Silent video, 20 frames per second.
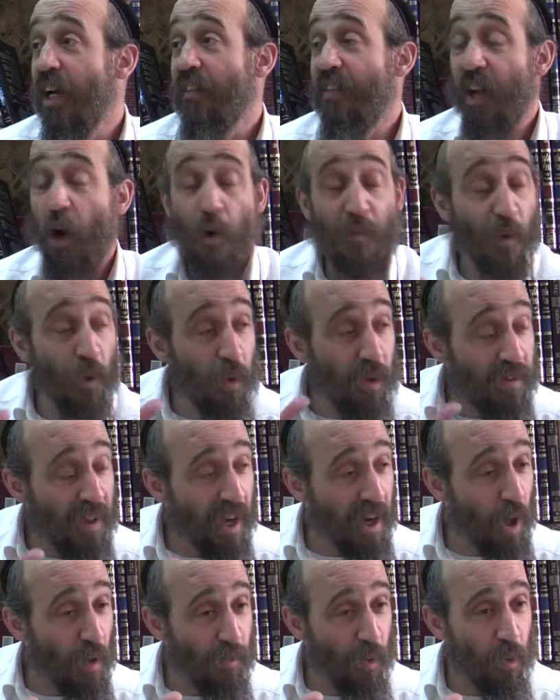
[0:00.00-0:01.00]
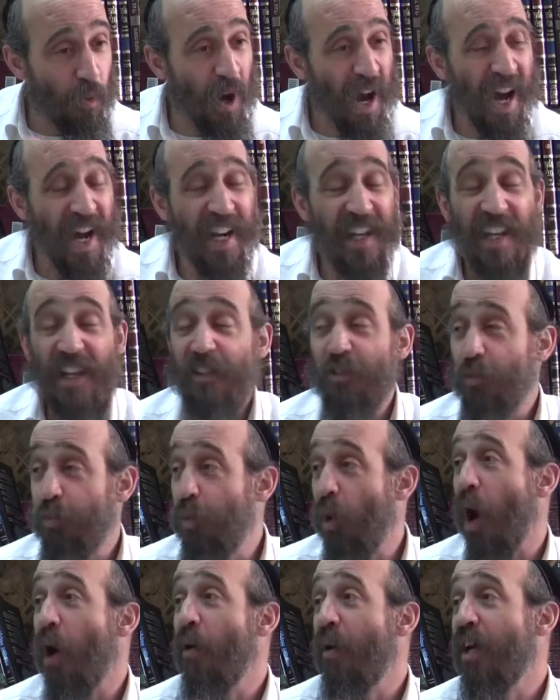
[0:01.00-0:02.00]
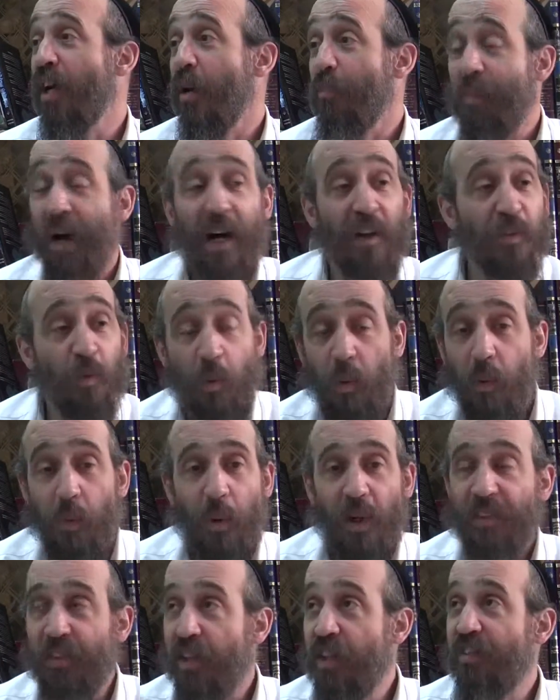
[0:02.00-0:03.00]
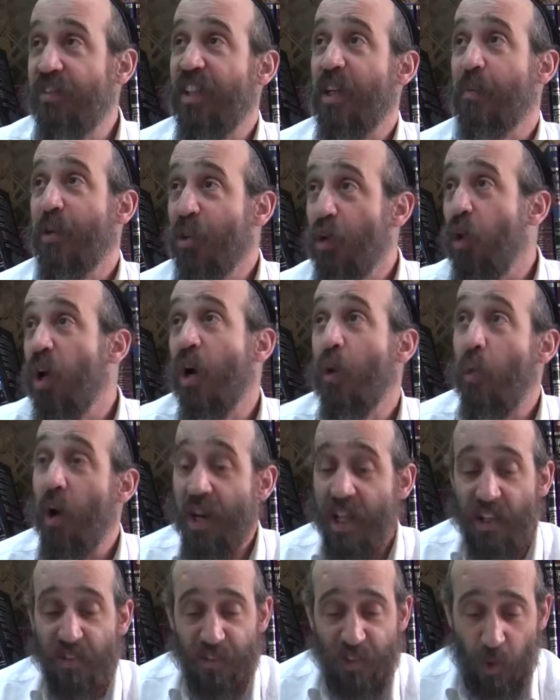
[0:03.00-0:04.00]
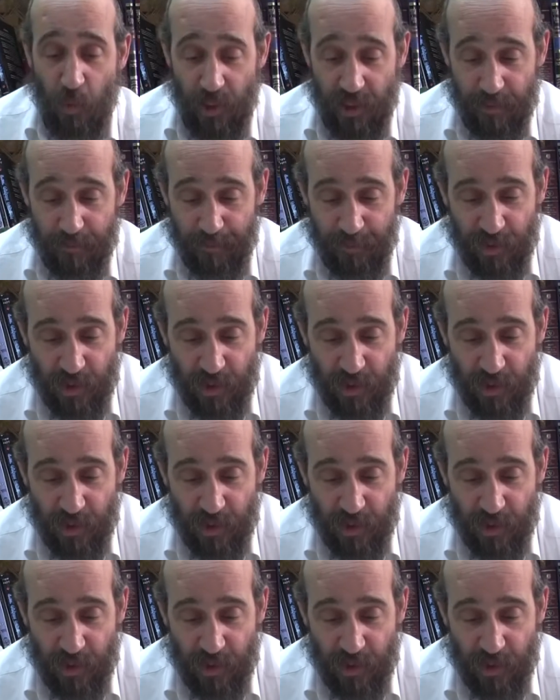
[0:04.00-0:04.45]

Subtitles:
that overrided his worry about what the Nesiim are doing and what he's doing.